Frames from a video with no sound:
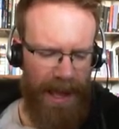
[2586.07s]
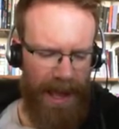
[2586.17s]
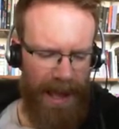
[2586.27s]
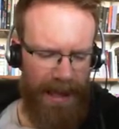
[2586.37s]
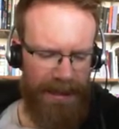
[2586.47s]

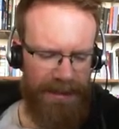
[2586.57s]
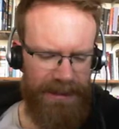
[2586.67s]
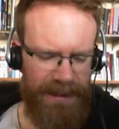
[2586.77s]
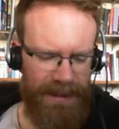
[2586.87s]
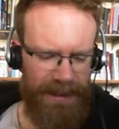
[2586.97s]
And
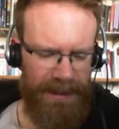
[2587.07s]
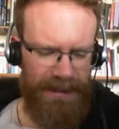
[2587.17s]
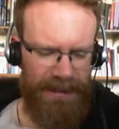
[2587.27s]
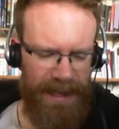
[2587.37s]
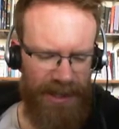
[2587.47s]
it
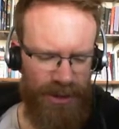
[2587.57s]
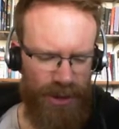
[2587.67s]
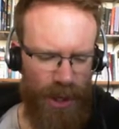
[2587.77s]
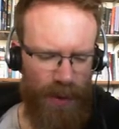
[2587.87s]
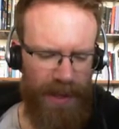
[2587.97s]
says,
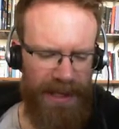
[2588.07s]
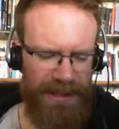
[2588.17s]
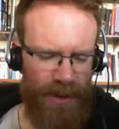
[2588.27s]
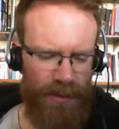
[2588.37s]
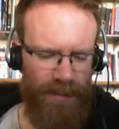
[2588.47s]
knowing his
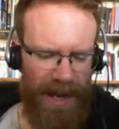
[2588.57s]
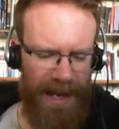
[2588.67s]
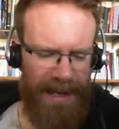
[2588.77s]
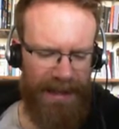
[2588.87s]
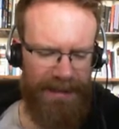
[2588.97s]
own
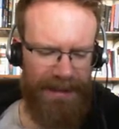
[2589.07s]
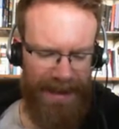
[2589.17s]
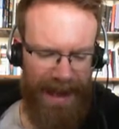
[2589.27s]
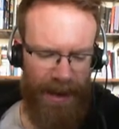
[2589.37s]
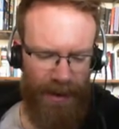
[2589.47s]
mind
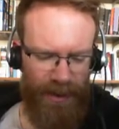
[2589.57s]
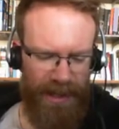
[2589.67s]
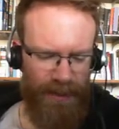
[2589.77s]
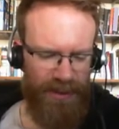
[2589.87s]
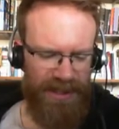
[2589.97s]
now, he
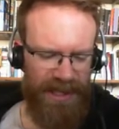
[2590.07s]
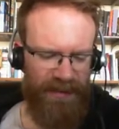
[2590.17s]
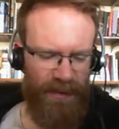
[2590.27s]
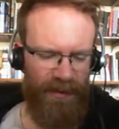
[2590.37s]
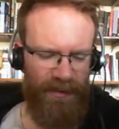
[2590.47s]
would seek
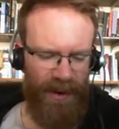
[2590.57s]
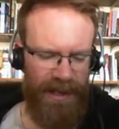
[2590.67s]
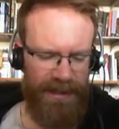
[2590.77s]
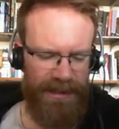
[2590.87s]
for a friend.